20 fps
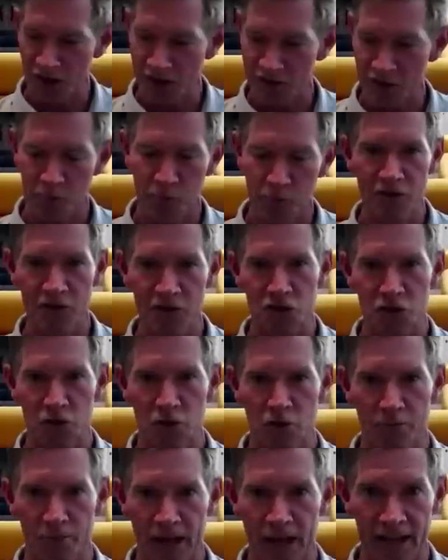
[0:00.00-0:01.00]
you've had the privilege
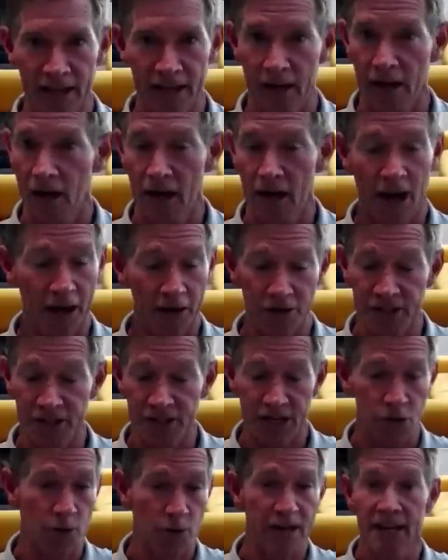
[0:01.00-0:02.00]
too, of paying a higher
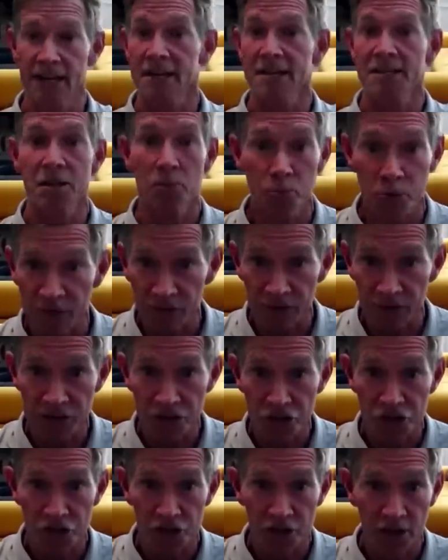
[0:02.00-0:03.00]
tax rate. It is a
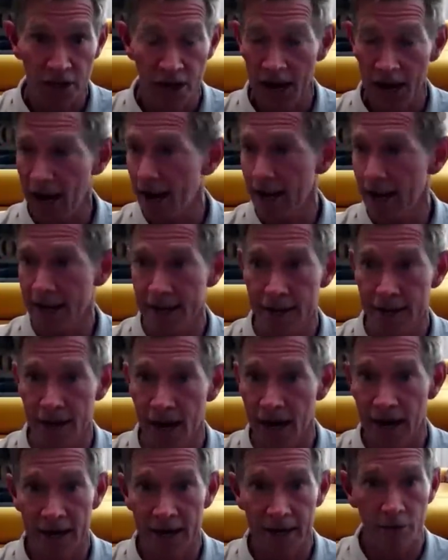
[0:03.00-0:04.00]
privilege. I
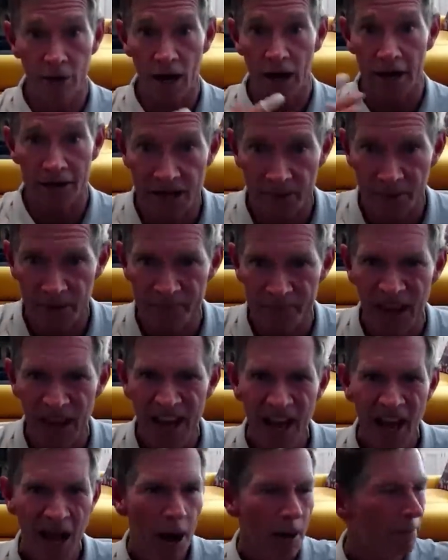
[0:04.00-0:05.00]
accept it.
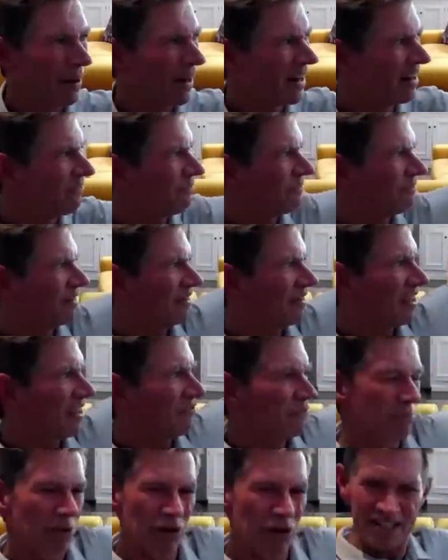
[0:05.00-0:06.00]
But
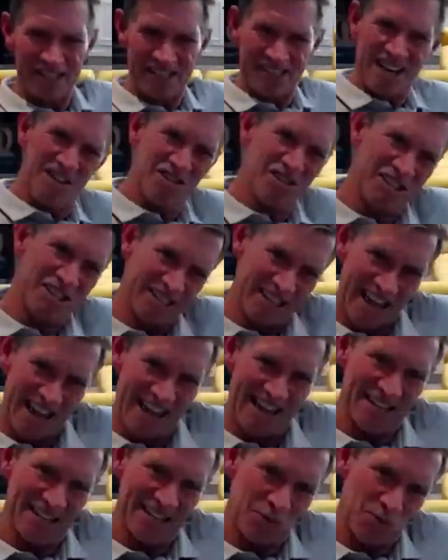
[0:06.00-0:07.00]
if Bernie Sanders has
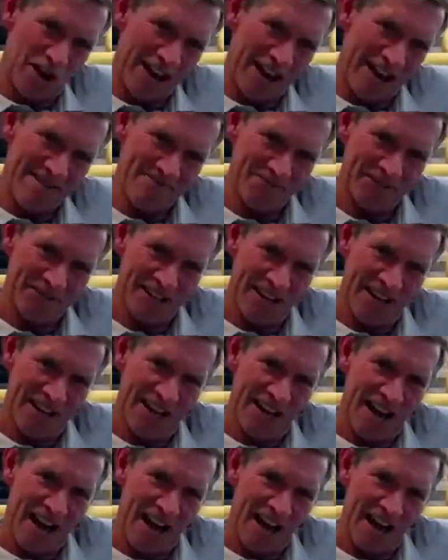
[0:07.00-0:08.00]
had his way,
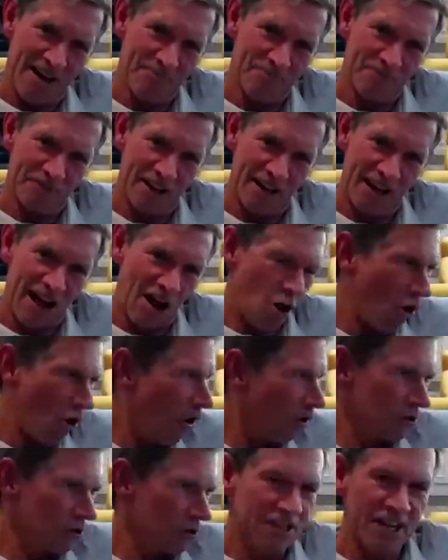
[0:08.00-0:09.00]

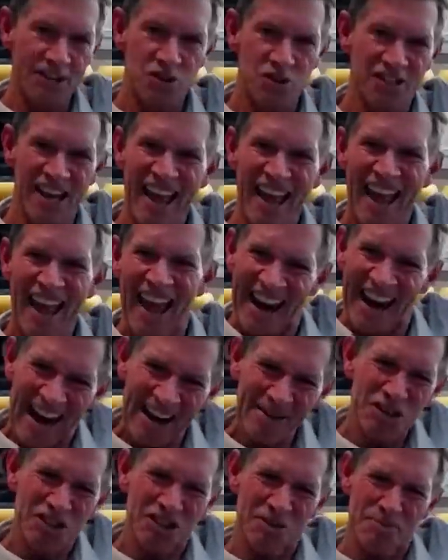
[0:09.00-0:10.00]
all those taxes, and
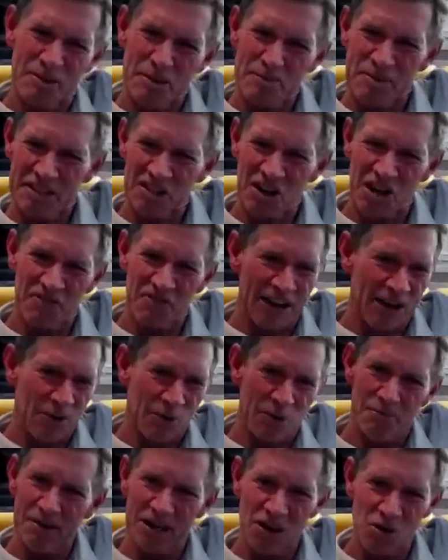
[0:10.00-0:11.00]
I would just be pissed off and I
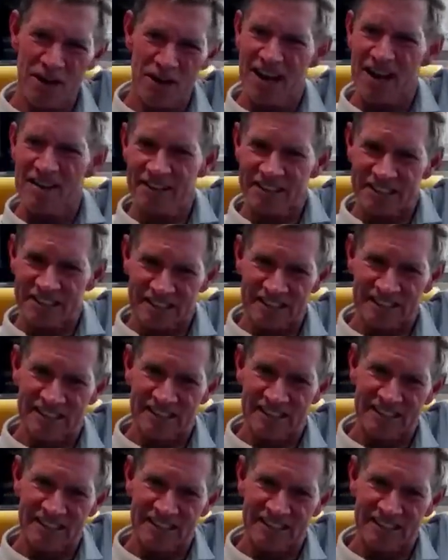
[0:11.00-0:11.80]
wouldn't be going to heaven.